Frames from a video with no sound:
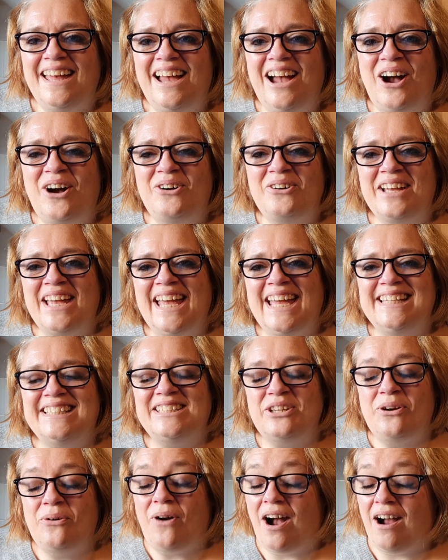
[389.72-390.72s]
Okay,
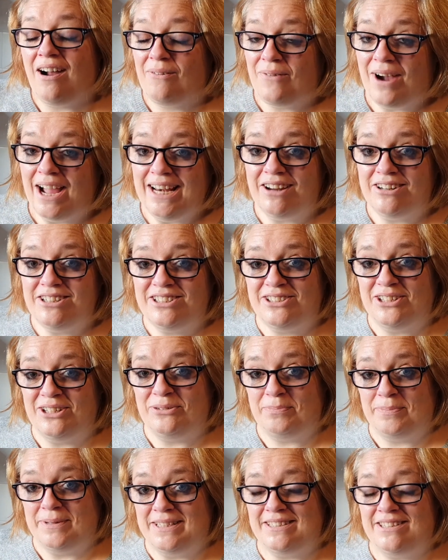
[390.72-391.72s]
so while our
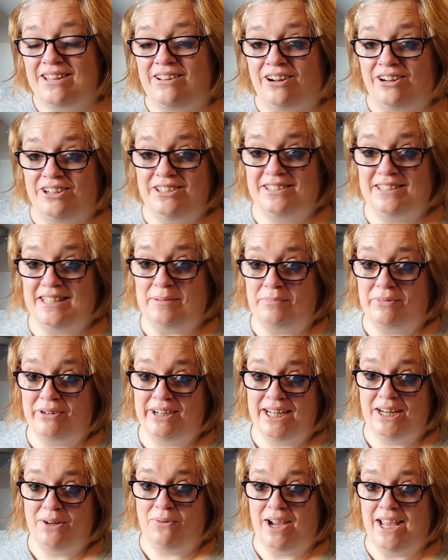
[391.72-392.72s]
soup is now
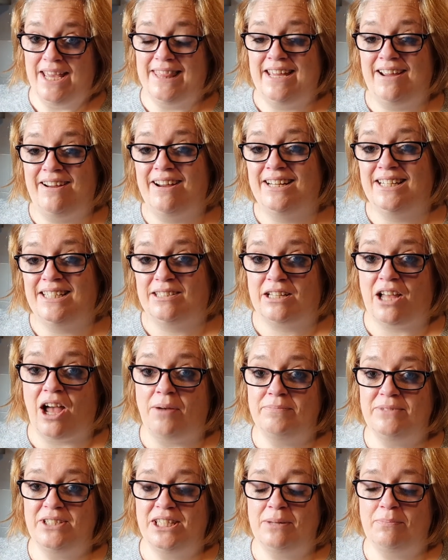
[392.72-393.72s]
simmering away there, it has
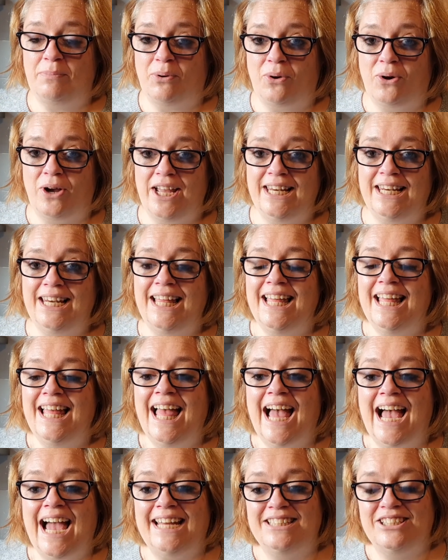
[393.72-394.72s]
come to the boil
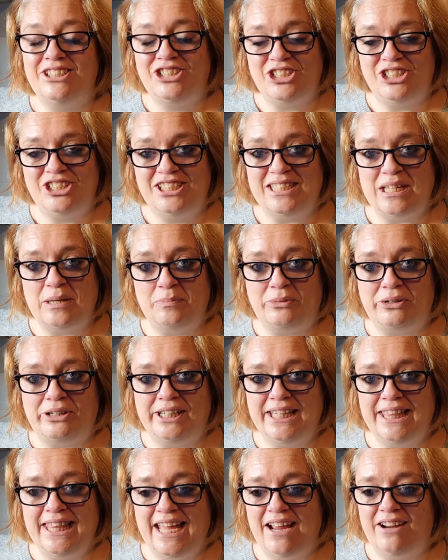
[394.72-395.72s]
and it's just
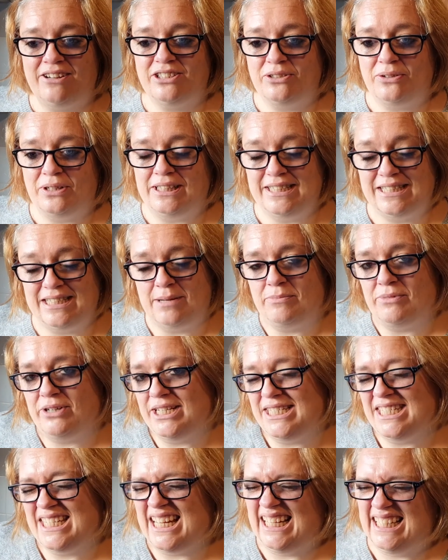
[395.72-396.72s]
simmering there. So it'll simmer
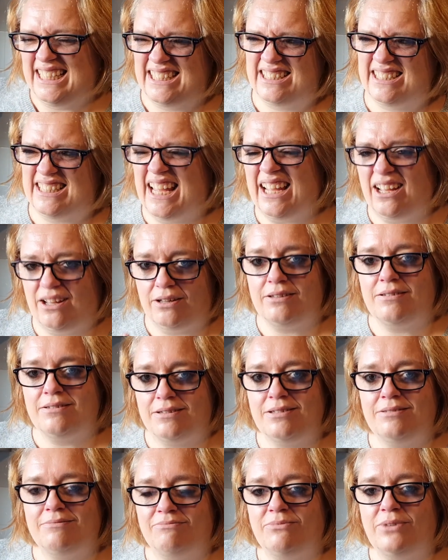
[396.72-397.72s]
until it's like
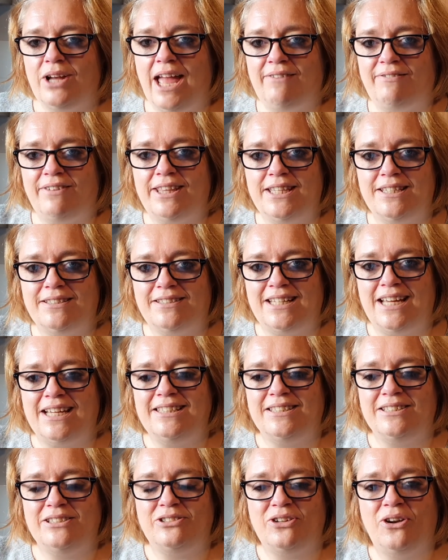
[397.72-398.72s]
everything's
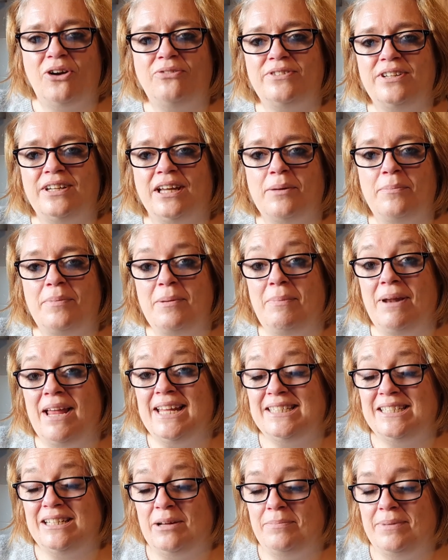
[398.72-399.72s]
nice and soft and it can be
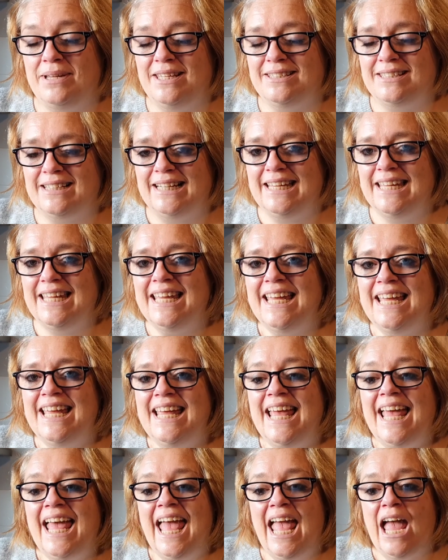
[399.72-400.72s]
blended up easily.
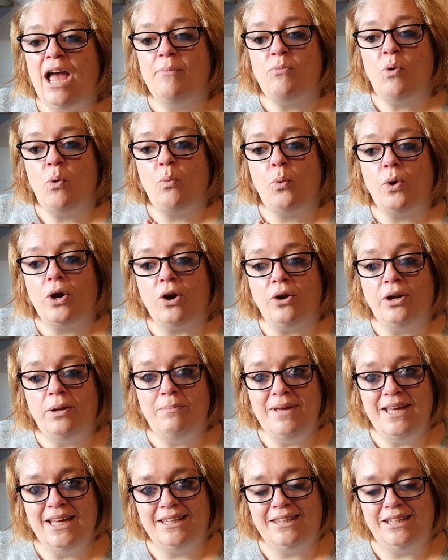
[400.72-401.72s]
We're going to
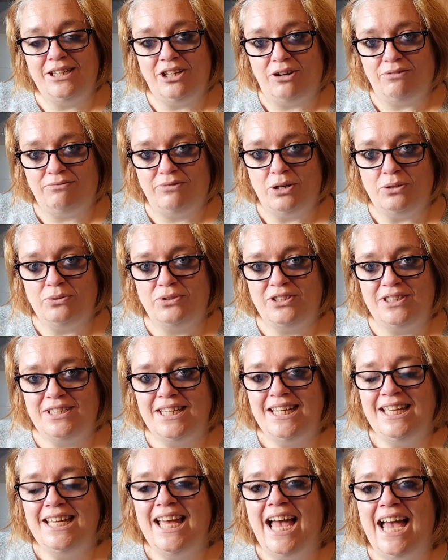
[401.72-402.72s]
make the nut roast.
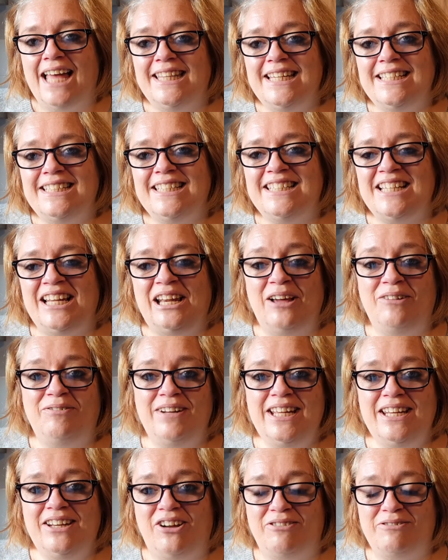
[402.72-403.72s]
And this is a
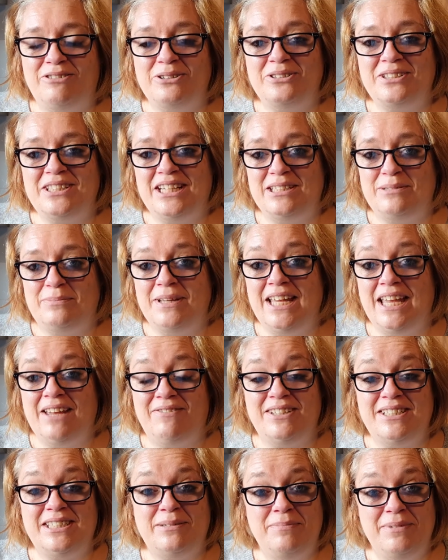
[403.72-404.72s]
lovely nut roast that has been
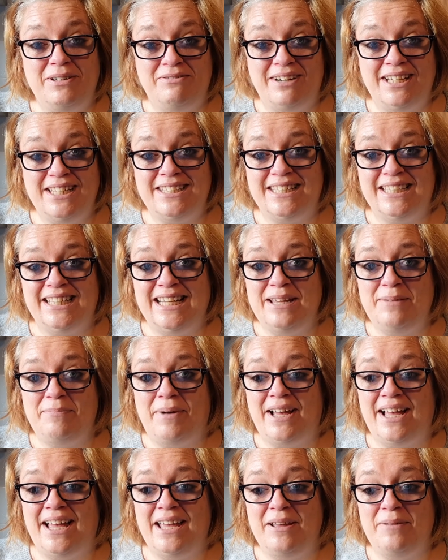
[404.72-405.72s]
given to me recently
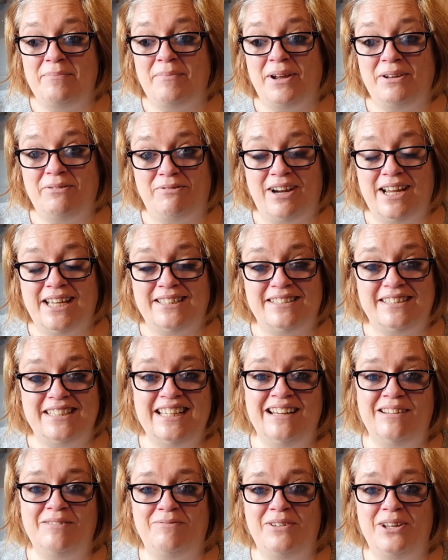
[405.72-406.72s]
by my friends
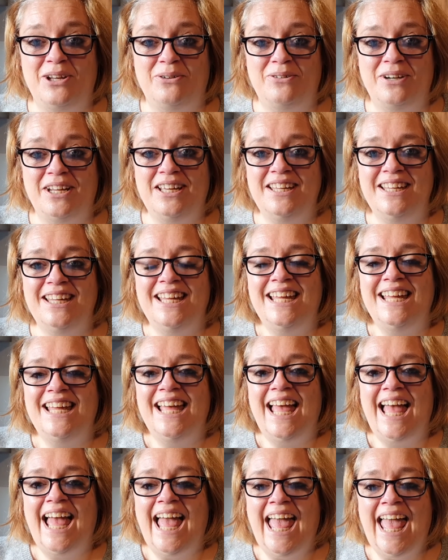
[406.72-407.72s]
Neil and Fiona.
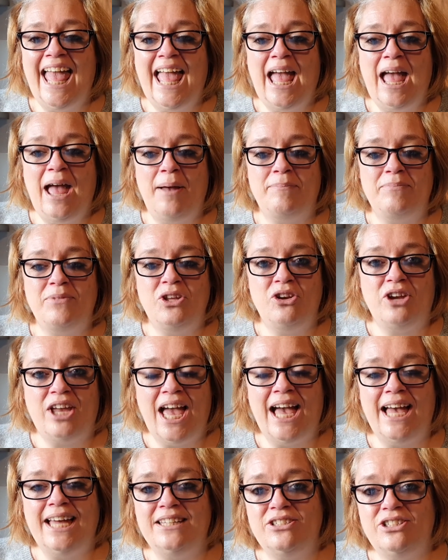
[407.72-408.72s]
You
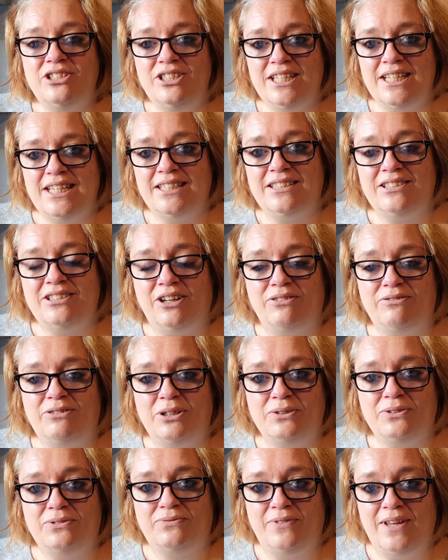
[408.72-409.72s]
can do this nut
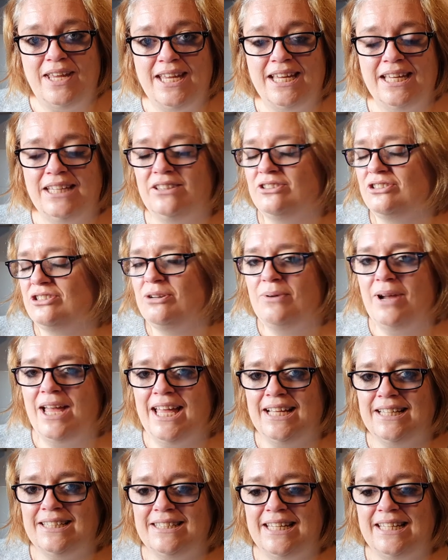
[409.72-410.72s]
roast vegan. There's no
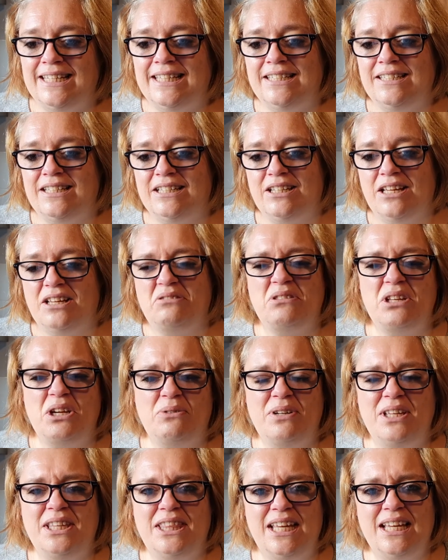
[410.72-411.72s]
eggs in it. The
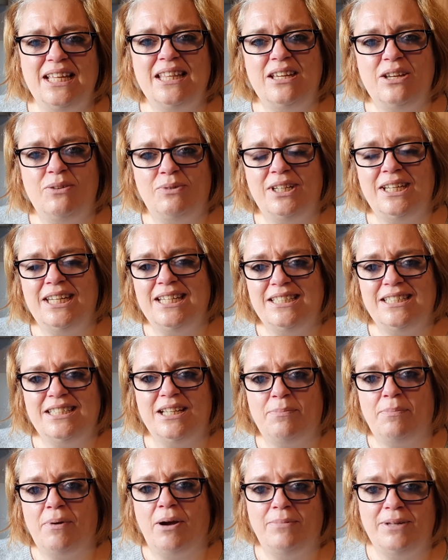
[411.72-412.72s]
only thing that you would need
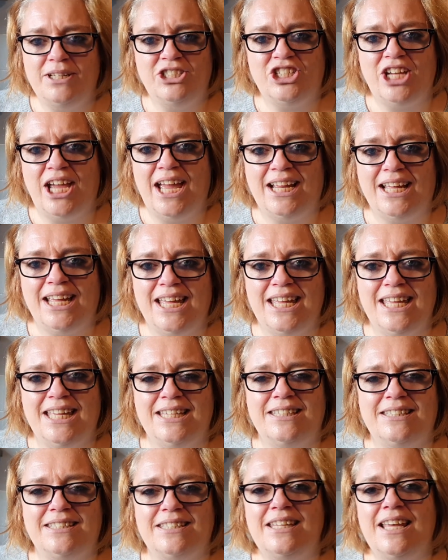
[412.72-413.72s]
to probably check
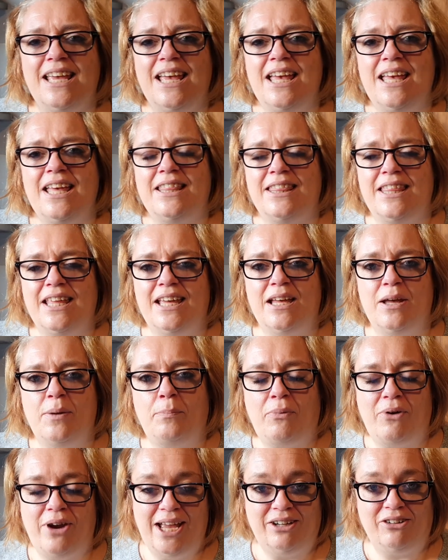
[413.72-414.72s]
is the
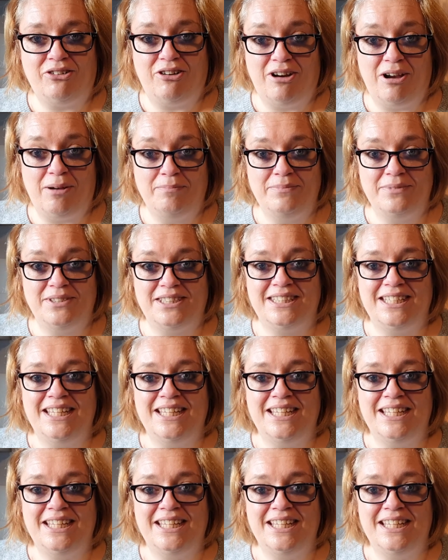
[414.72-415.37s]
breadcrumbs.